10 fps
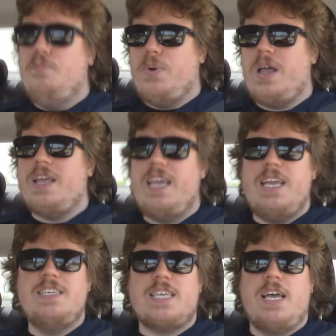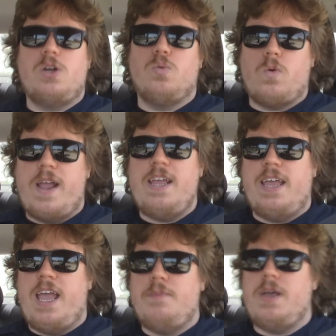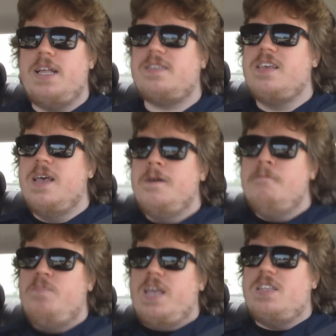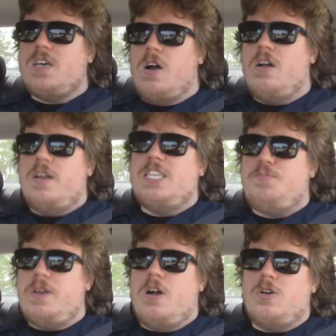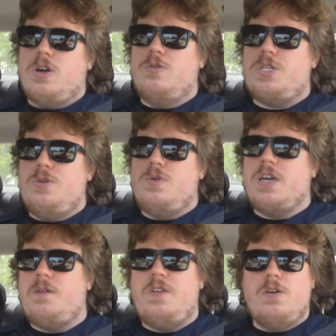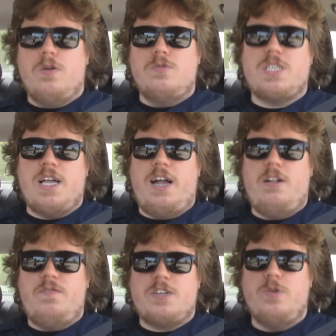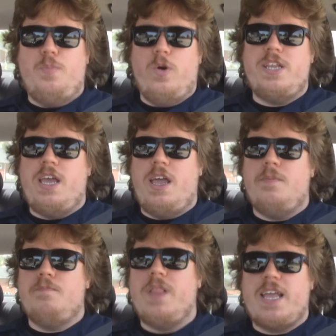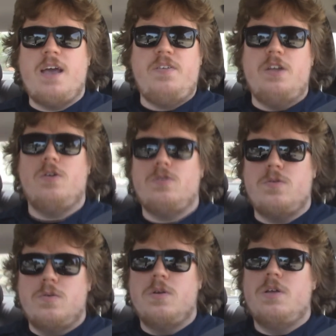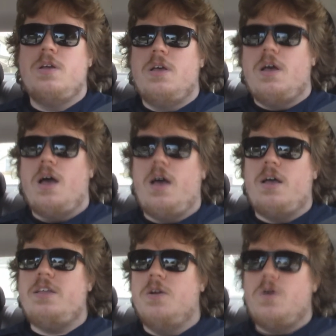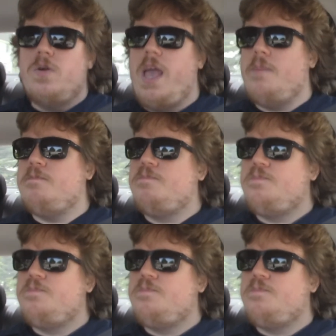But it is a great game. It's been our go-to kind of Euro-style victory point game, like heavy Euro game.